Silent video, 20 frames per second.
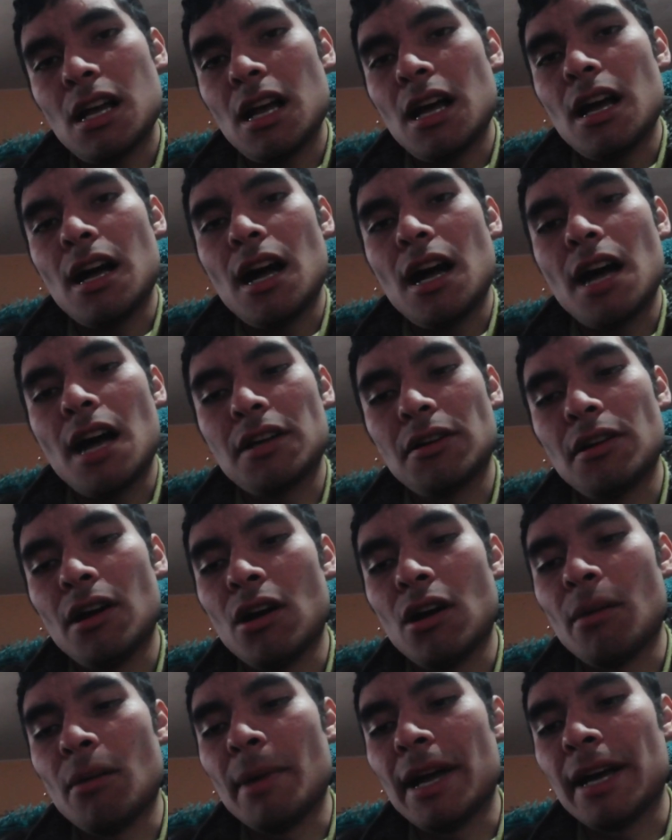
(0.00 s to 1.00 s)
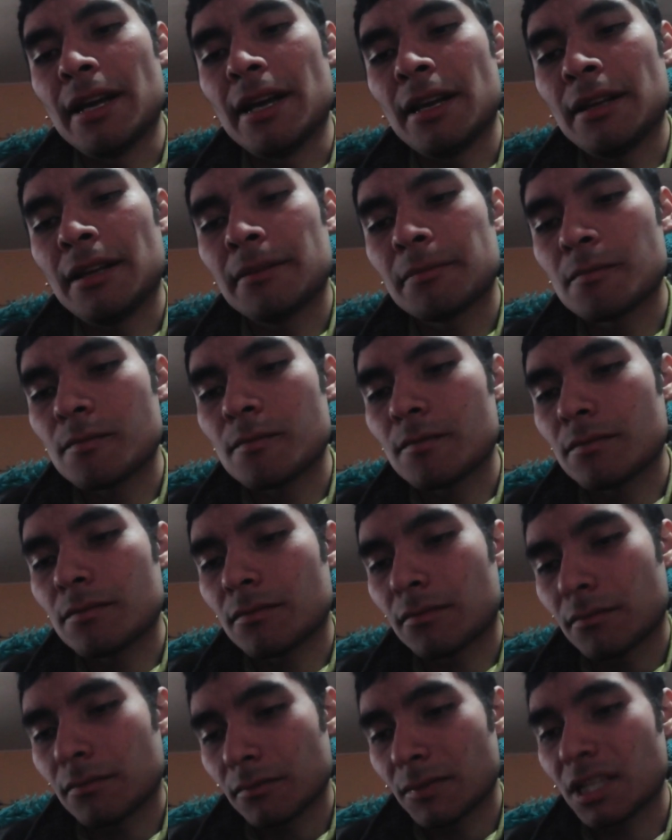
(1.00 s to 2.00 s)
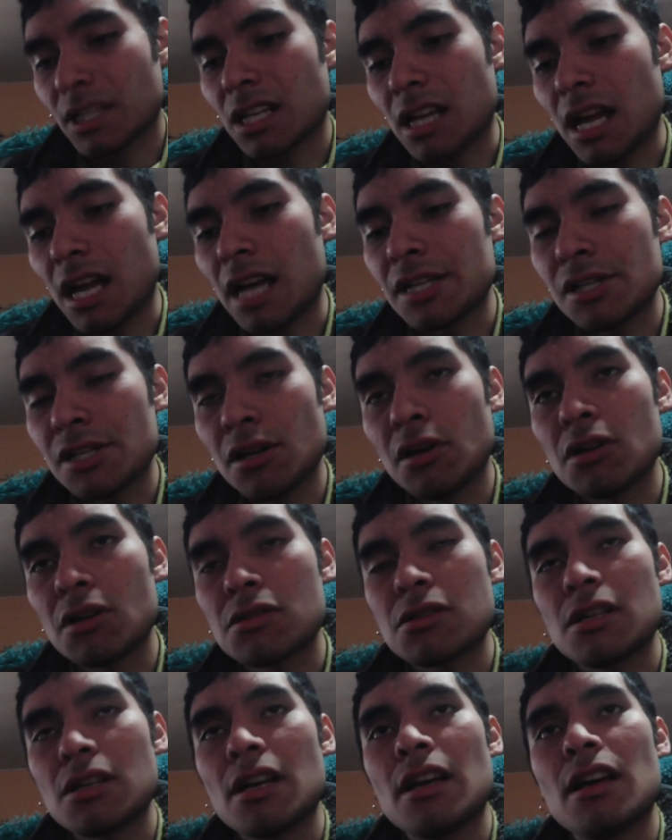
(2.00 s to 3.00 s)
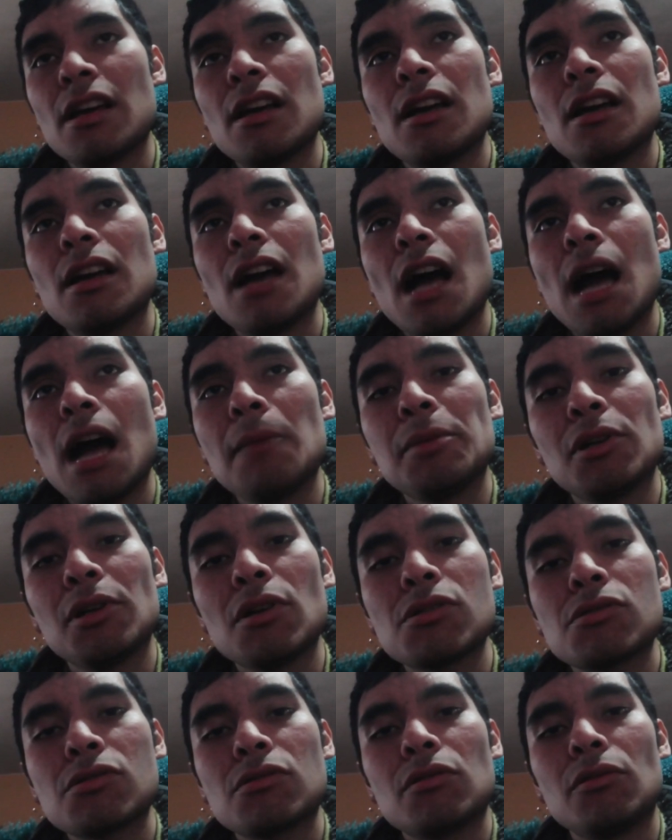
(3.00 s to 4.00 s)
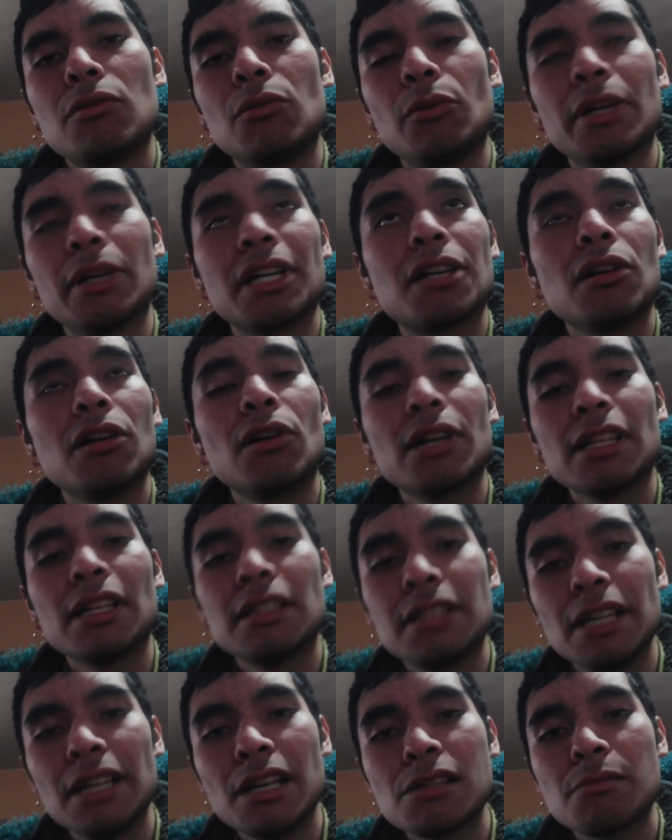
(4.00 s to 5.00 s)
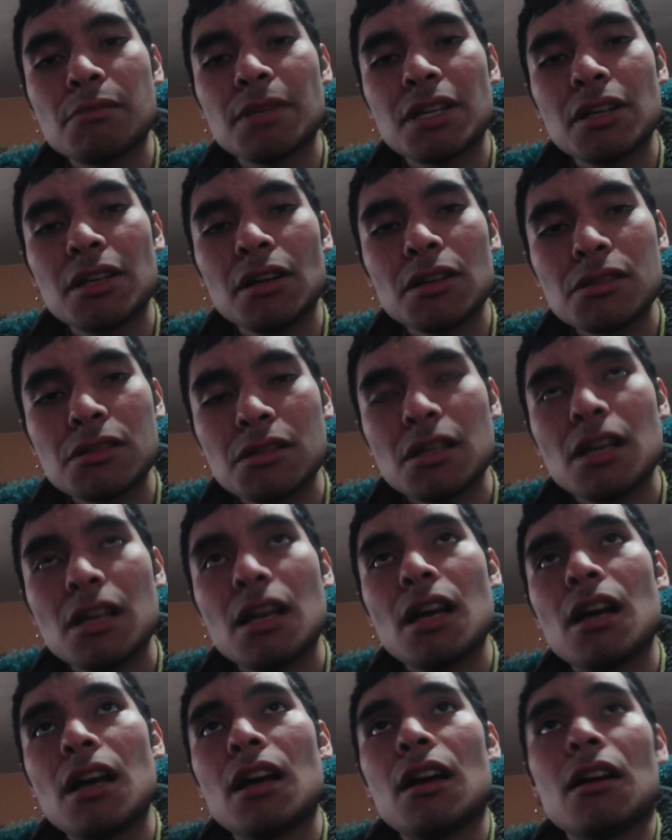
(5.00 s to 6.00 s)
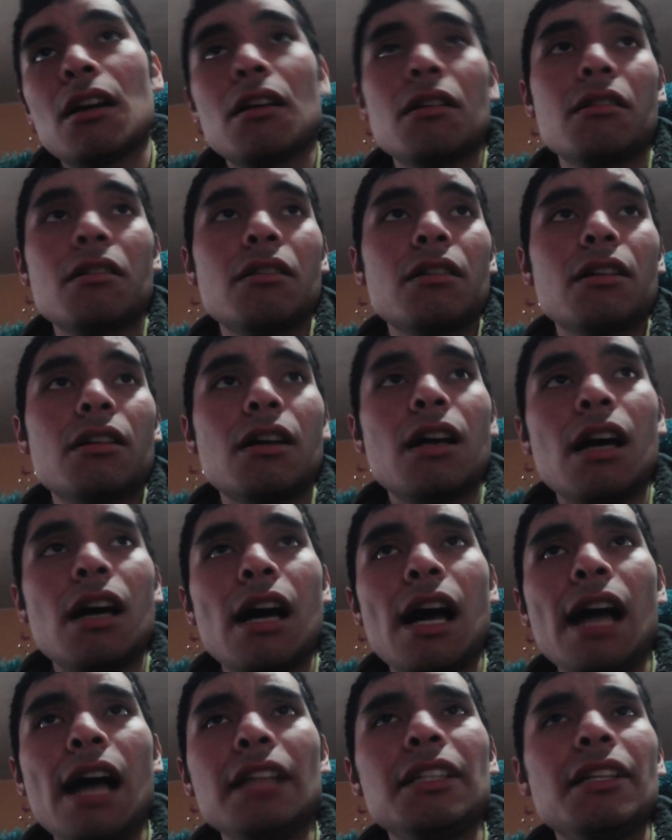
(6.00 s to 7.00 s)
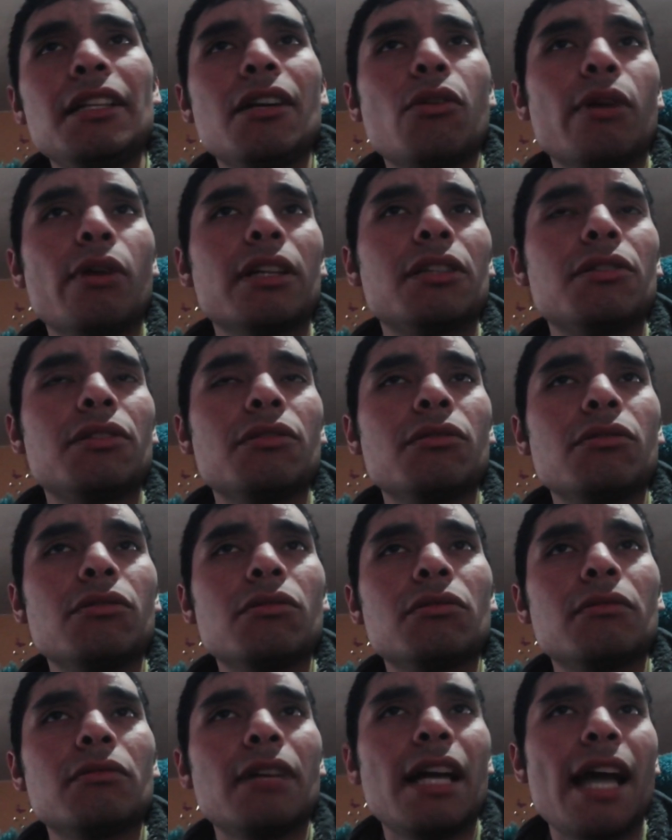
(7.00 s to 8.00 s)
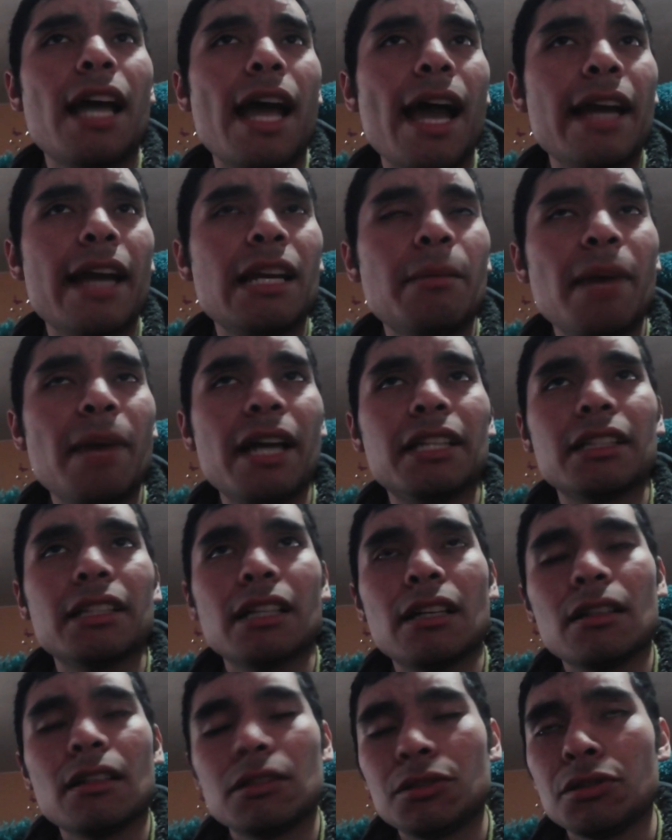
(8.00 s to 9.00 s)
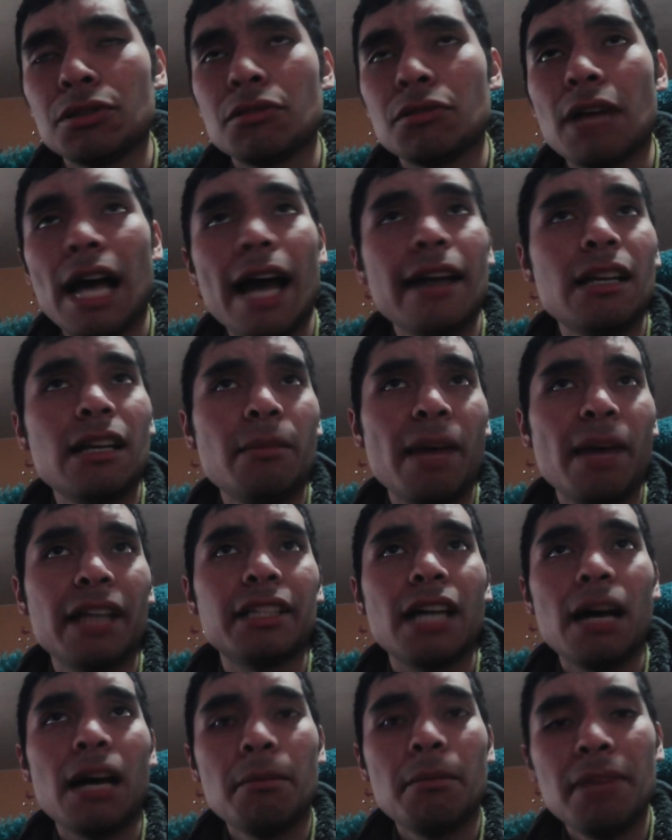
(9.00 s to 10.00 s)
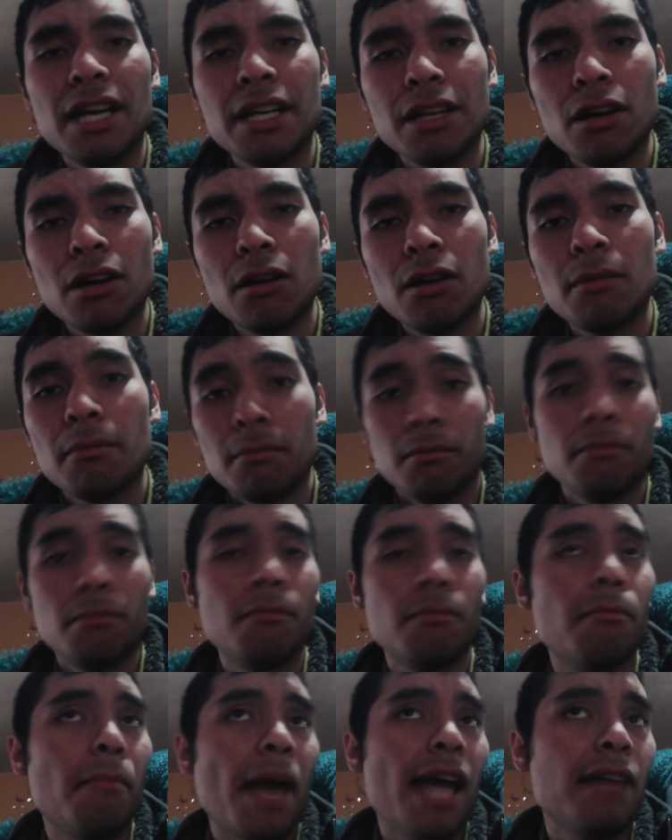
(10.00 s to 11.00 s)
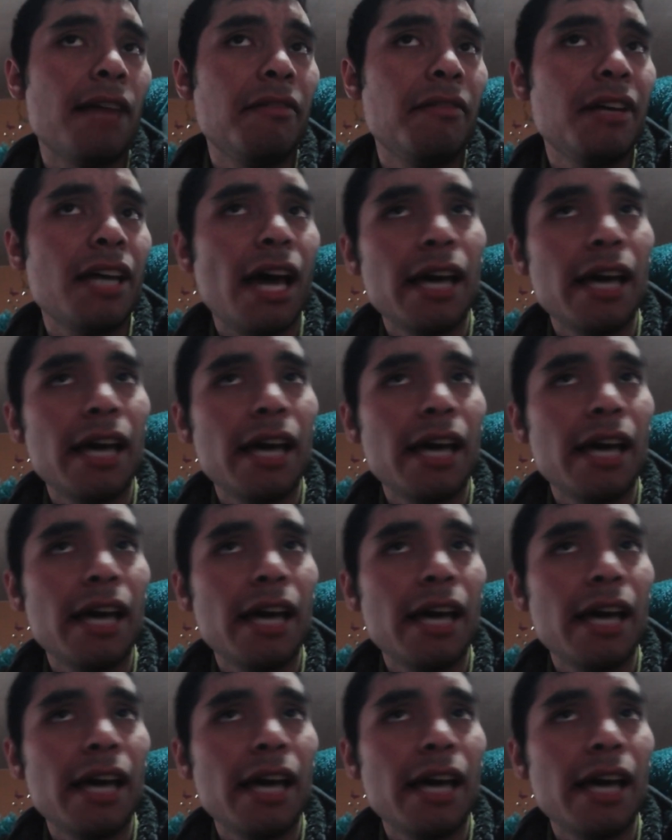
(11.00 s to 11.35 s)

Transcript: I don't know, man. I'm just recording this because I didn't want to animate a video. Maybe I'll